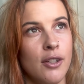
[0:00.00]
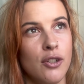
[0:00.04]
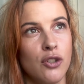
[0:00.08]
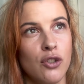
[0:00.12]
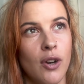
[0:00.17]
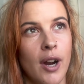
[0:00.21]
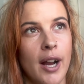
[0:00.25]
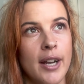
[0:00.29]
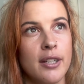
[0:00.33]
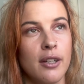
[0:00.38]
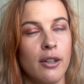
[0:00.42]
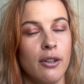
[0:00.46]

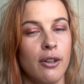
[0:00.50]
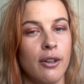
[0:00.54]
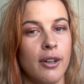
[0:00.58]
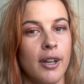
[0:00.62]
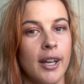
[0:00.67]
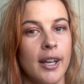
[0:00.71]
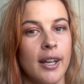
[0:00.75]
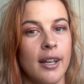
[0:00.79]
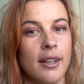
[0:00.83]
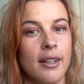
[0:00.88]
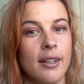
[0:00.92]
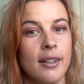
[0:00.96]
try to look
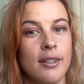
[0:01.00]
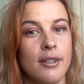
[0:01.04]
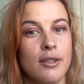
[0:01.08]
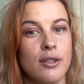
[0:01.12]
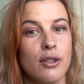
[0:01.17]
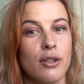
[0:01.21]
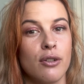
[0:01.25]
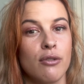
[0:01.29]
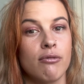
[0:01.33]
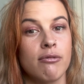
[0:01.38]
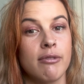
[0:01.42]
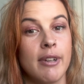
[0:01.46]
at it
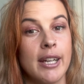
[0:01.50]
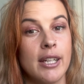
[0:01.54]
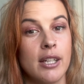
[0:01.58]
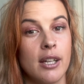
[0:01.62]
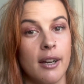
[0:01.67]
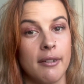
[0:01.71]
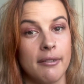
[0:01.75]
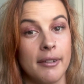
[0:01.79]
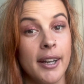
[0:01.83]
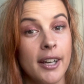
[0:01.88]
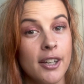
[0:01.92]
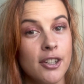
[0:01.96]
as
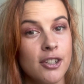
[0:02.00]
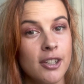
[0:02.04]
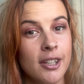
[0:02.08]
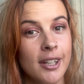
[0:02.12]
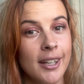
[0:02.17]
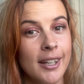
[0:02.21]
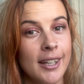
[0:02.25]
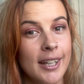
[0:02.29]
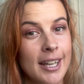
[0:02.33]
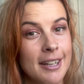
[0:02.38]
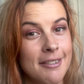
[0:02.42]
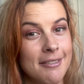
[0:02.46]

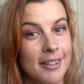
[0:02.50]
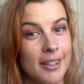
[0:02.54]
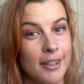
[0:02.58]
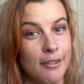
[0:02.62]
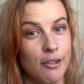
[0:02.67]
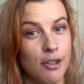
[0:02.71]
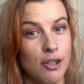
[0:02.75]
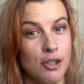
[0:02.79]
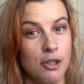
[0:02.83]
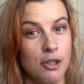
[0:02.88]
redirection, even if you